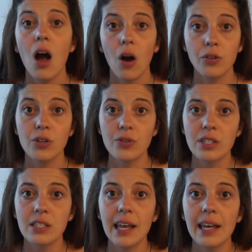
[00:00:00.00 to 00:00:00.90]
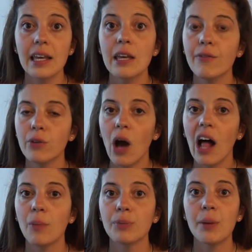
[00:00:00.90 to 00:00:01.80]
on your stay if you
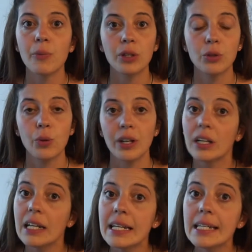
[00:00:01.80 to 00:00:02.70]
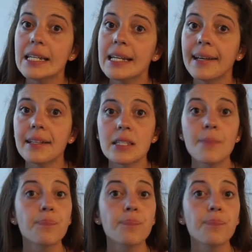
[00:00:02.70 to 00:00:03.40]
help them with doing cleanings